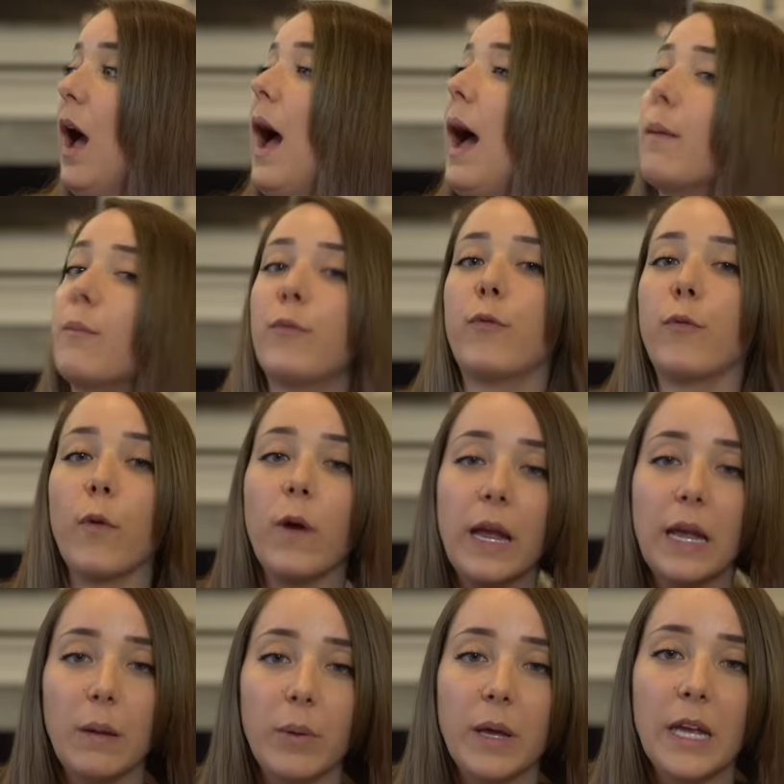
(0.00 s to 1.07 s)
I'm
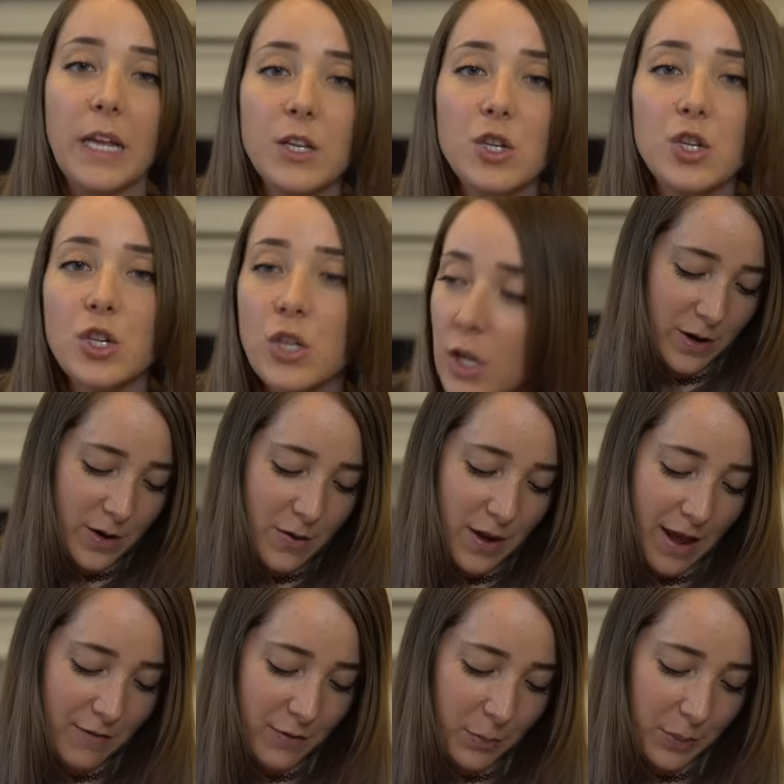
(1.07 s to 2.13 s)
free, bitch. We don't
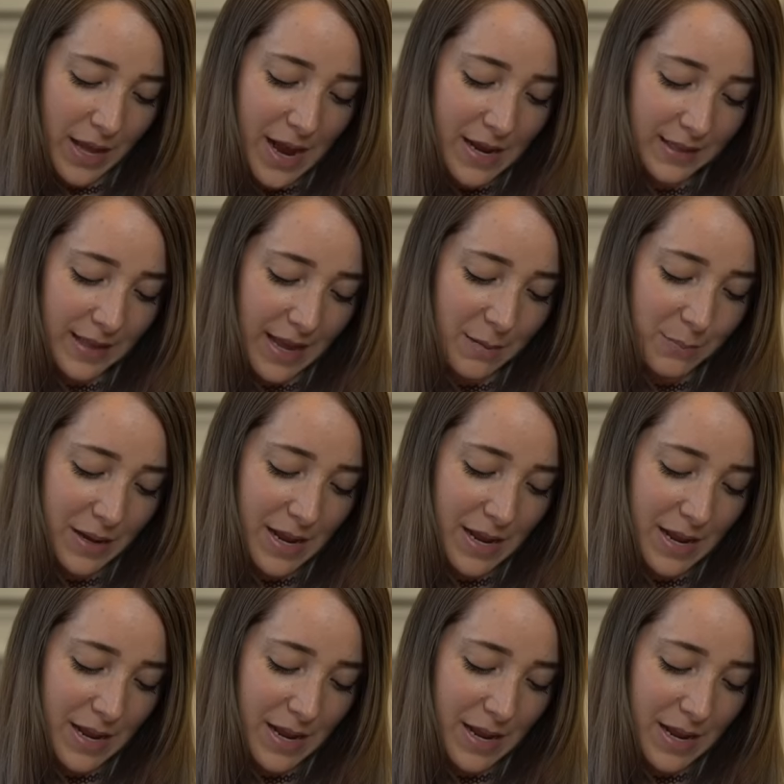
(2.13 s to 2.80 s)
have a black light,